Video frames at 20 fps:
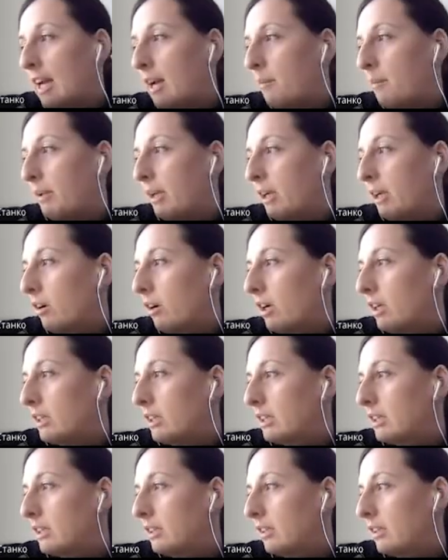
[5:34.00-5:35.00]

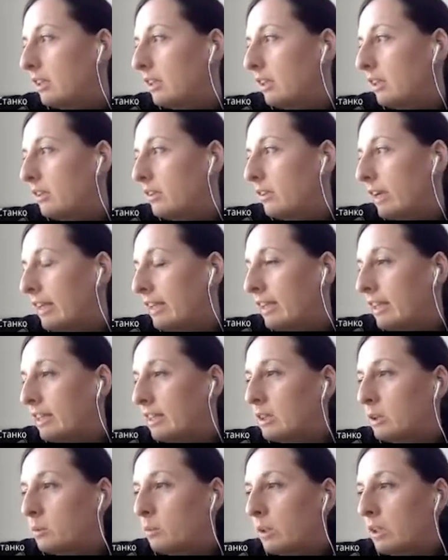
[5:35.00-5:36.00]
because
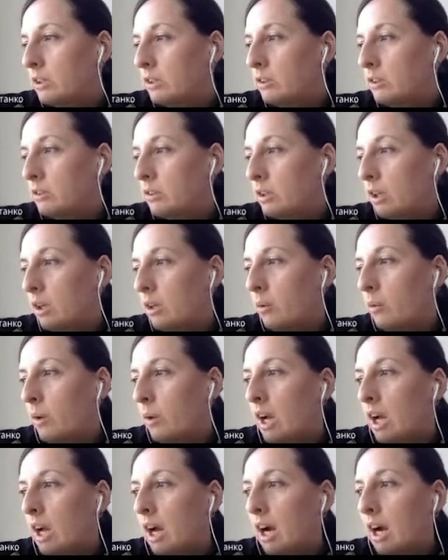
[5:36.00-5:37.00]
Ukrainians want to
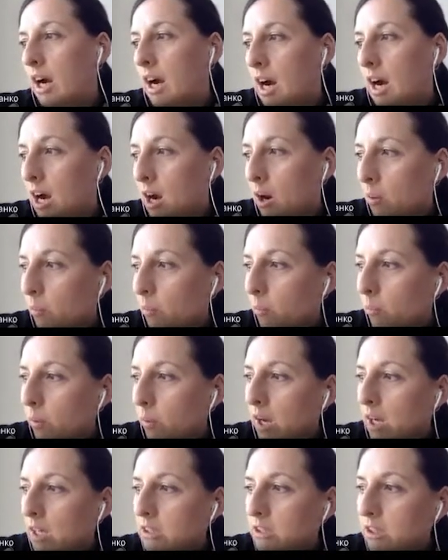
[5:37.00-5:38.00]
know
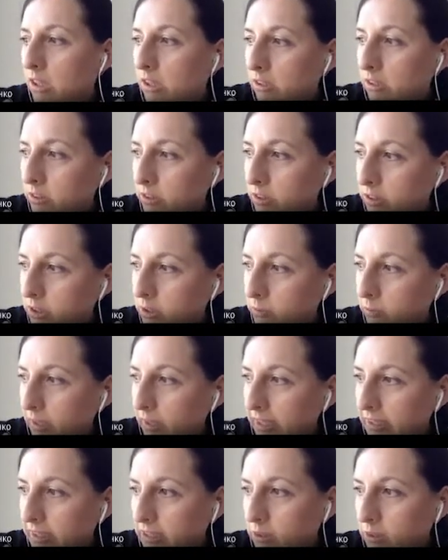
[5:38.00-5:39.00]
how doctors
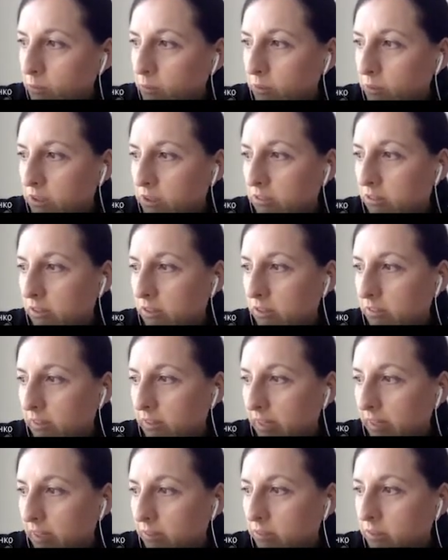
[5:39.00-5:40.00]
fighting with
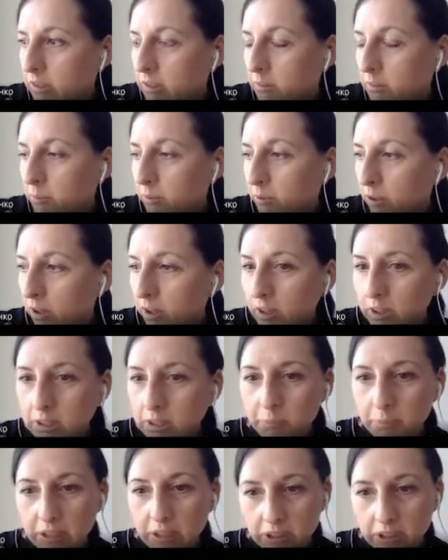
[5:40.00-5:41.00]
coronavirus abroad,
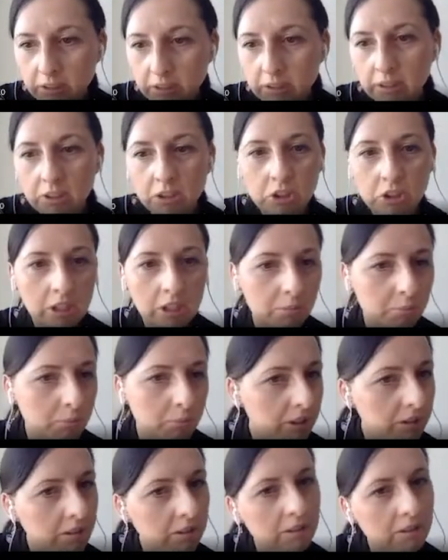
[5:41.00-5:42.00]
especially in
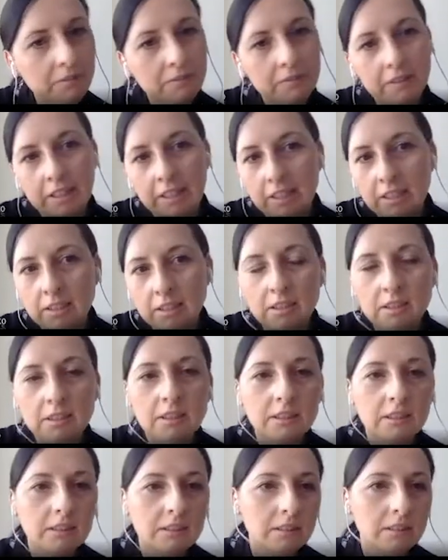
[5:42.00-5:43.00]
Germany,
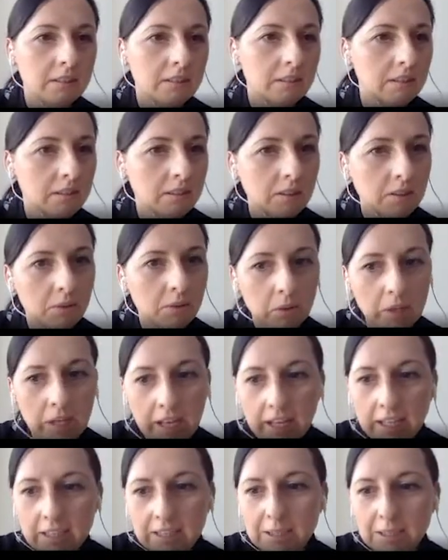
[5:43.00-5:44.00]
France,
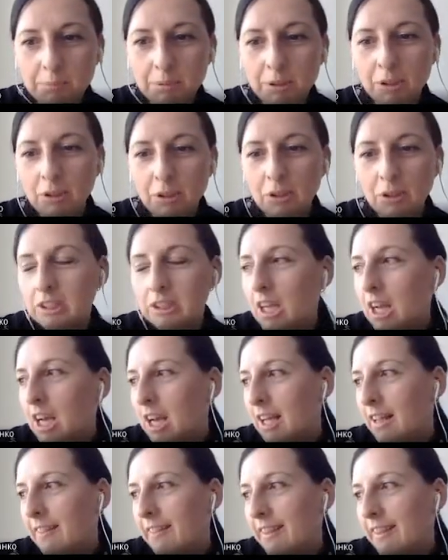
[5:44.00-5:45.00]
US, because
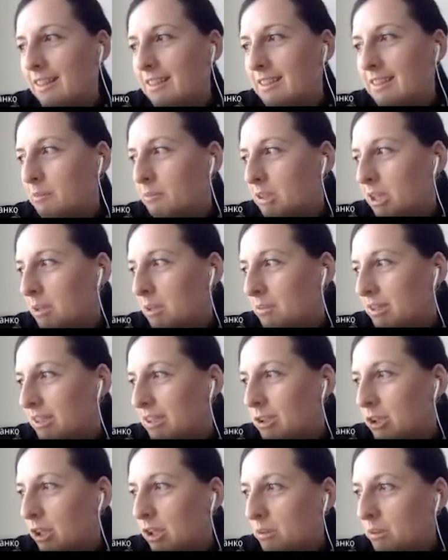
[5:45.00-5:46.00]
they sometimes
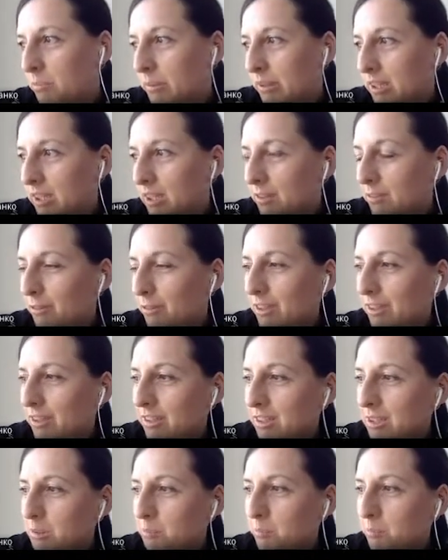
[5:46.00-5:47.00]
they don't believe
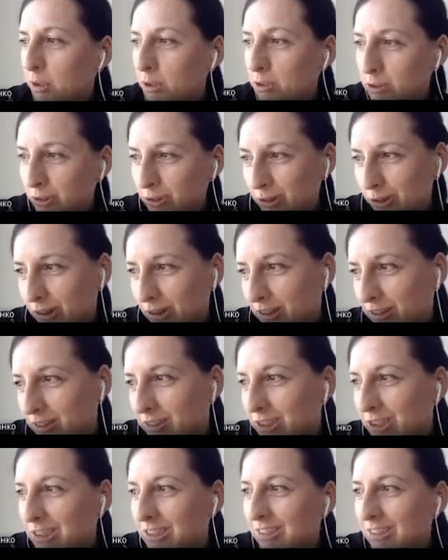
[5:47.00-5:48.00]
in these
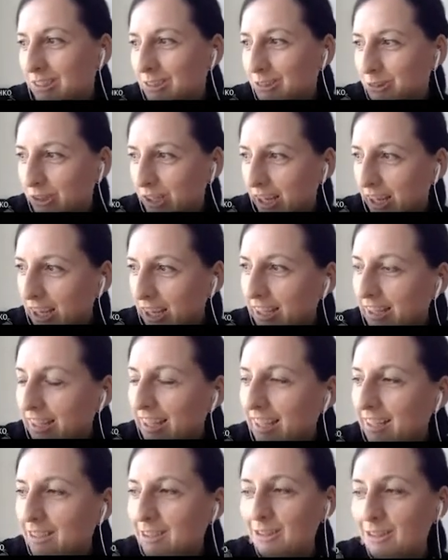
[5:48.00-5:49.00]
protocols in
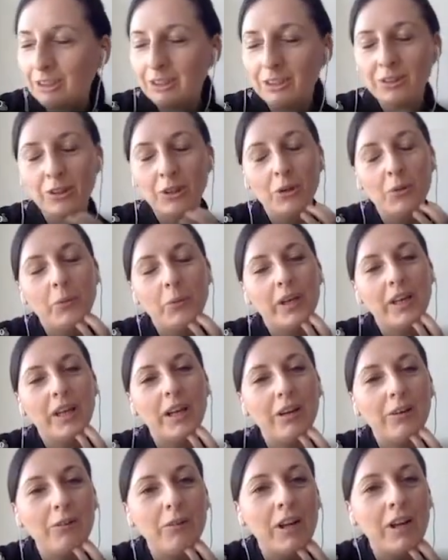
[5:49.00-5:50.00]
Ukraine. And you know, we
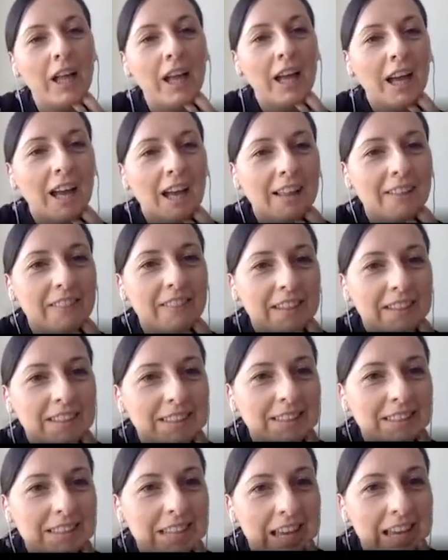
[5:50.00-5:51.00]
have
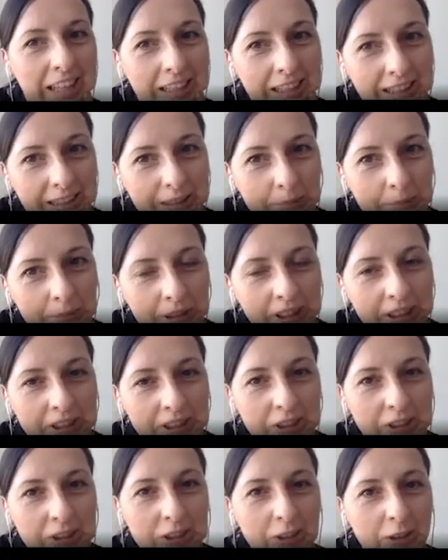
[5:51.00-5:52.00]
the sad
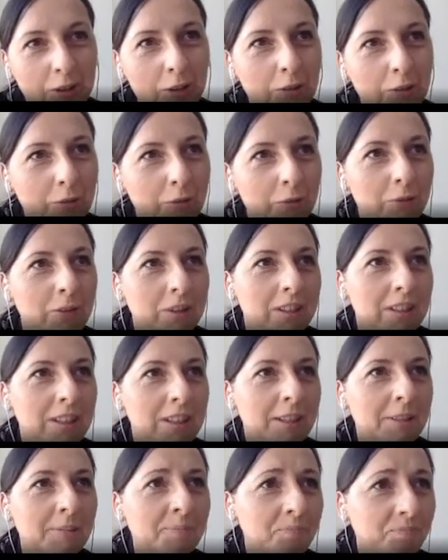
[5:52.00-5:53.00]
Ministry of
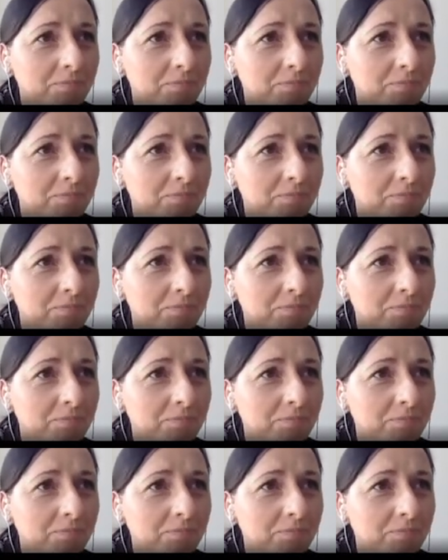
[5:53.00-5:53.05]
Health